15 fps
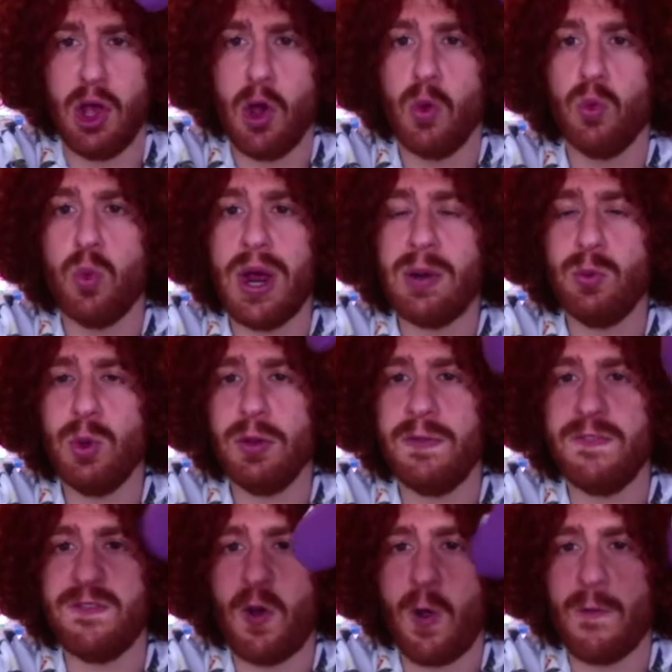what will
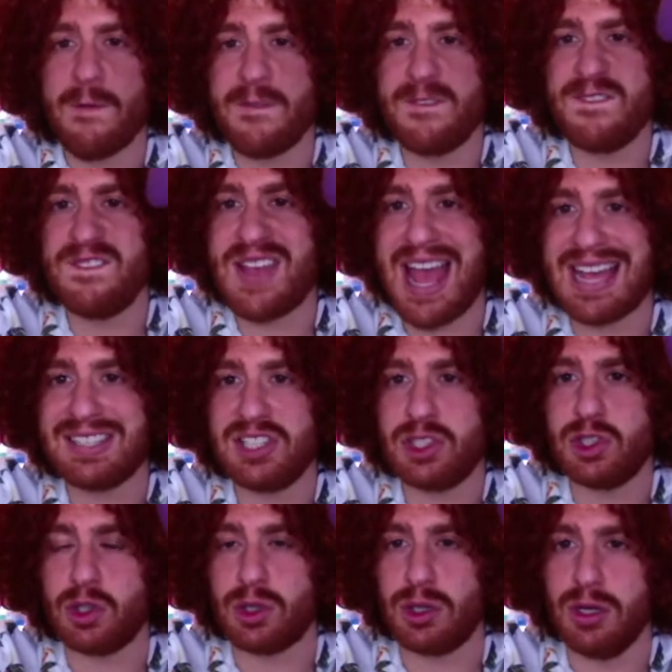fall
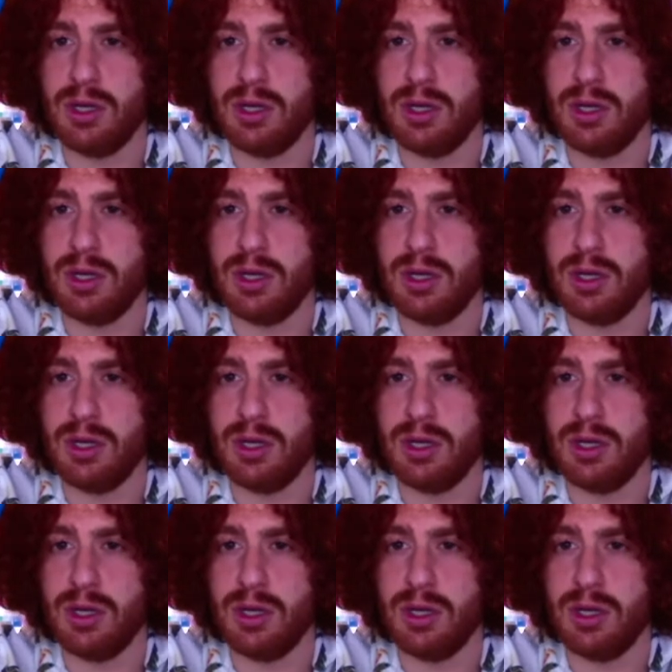faster,